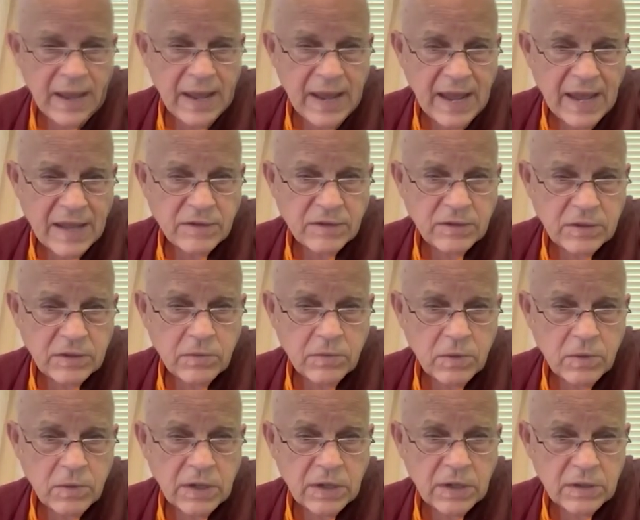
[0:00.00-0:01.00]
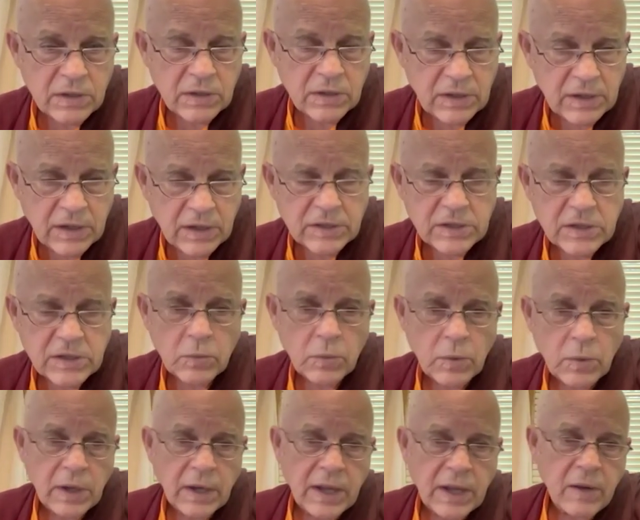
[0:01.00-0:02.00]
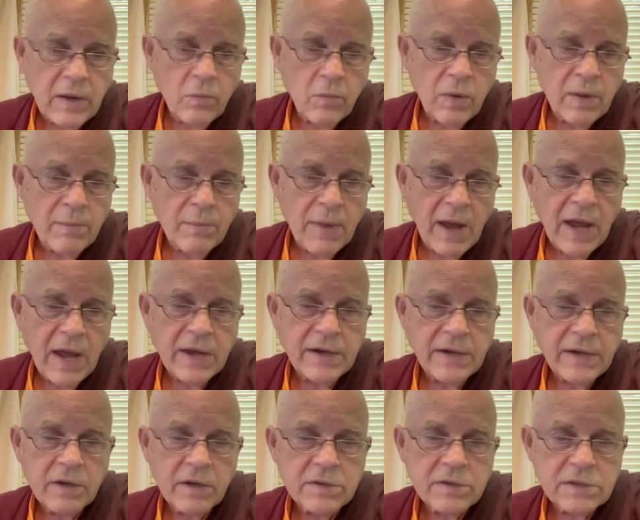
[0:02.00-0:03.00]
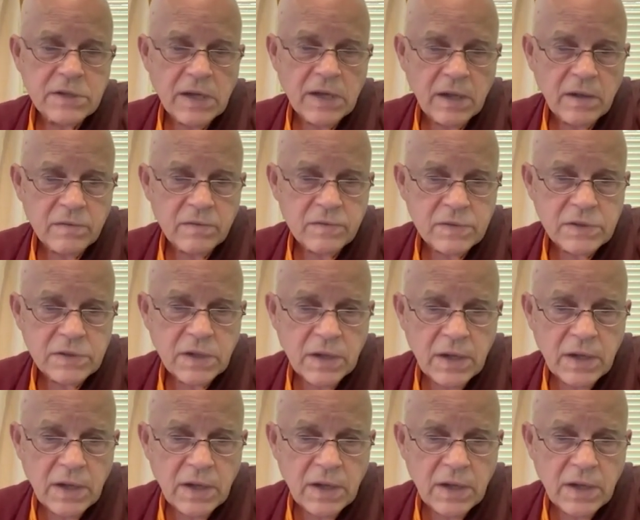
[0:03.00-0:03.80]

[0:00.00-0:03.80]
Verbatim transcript: and to continually remind ourselves